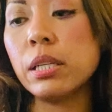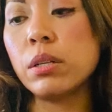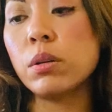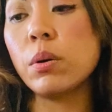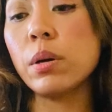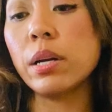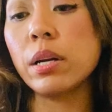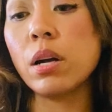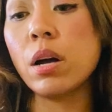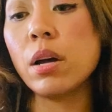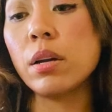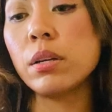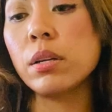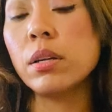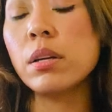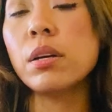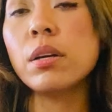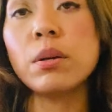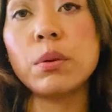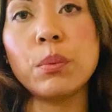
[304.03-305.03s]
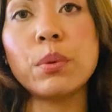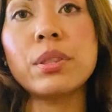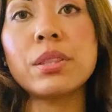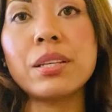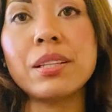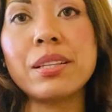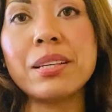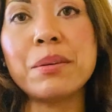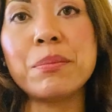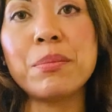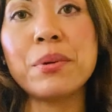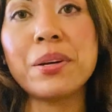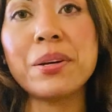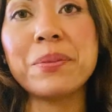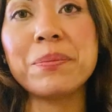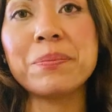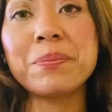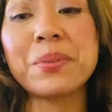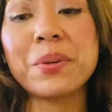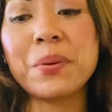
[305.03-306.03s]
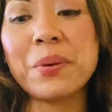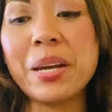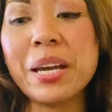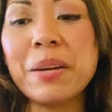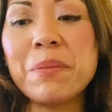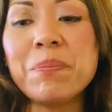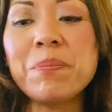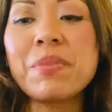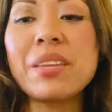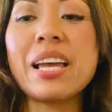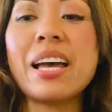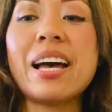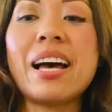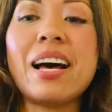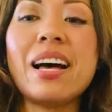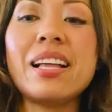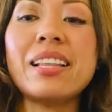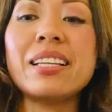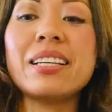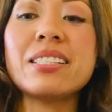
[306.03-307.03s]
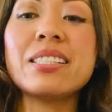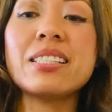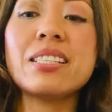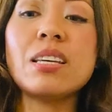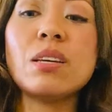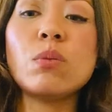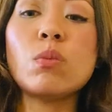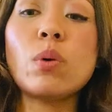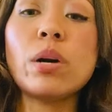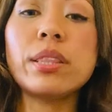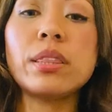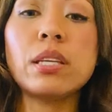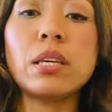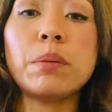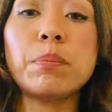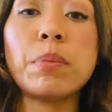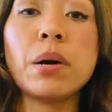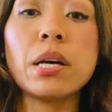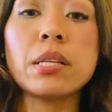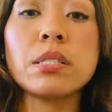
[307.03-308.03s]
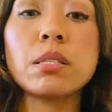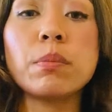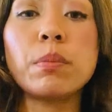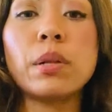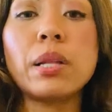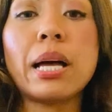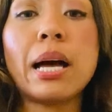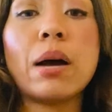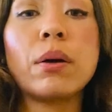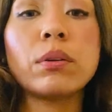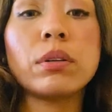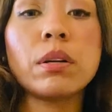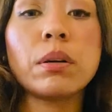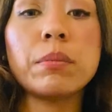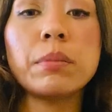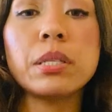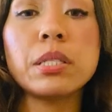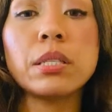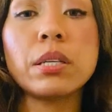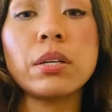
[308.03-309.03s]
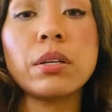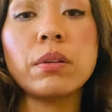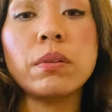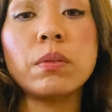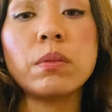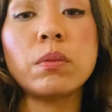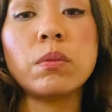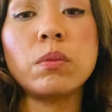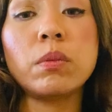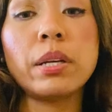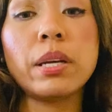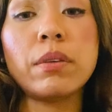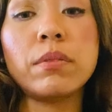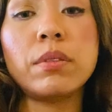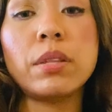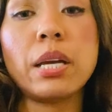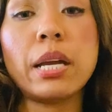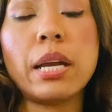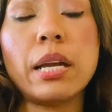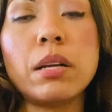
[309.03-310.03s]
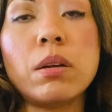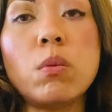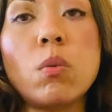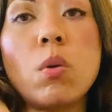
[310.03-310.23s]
going on with the Libra. Okay, let's see what the possible outcome is here. We have the Eight of